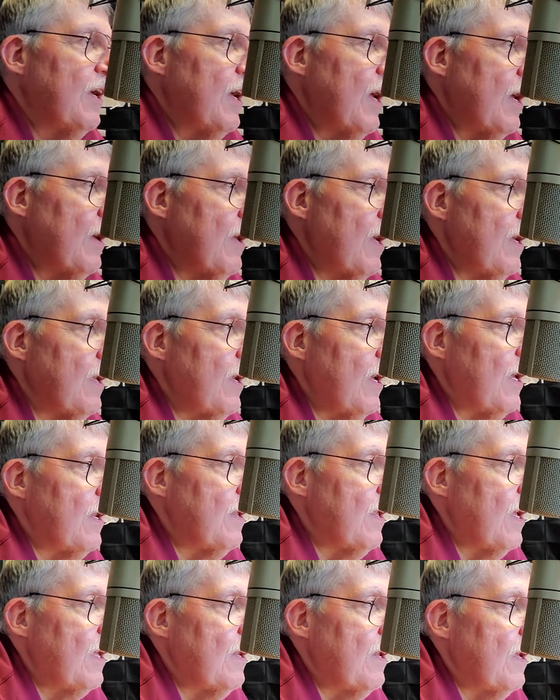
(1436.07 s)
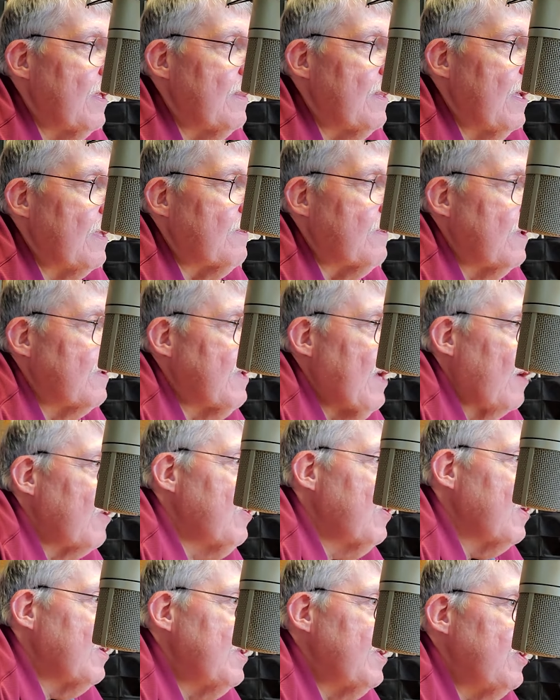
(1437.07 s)
And that
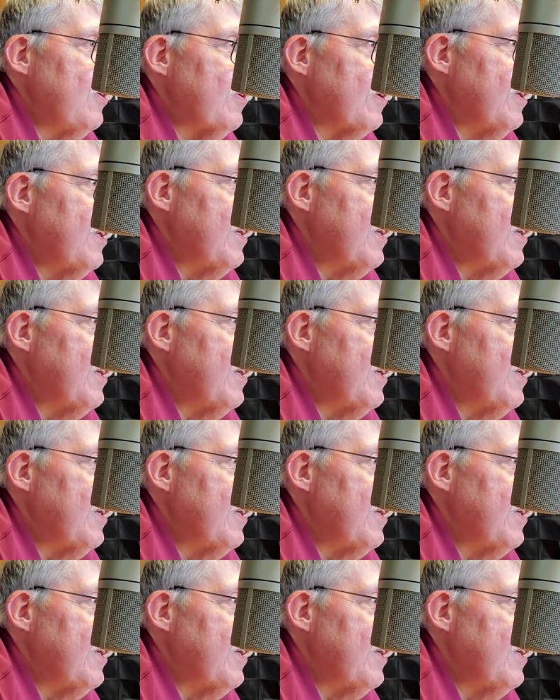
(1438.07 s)
you can eat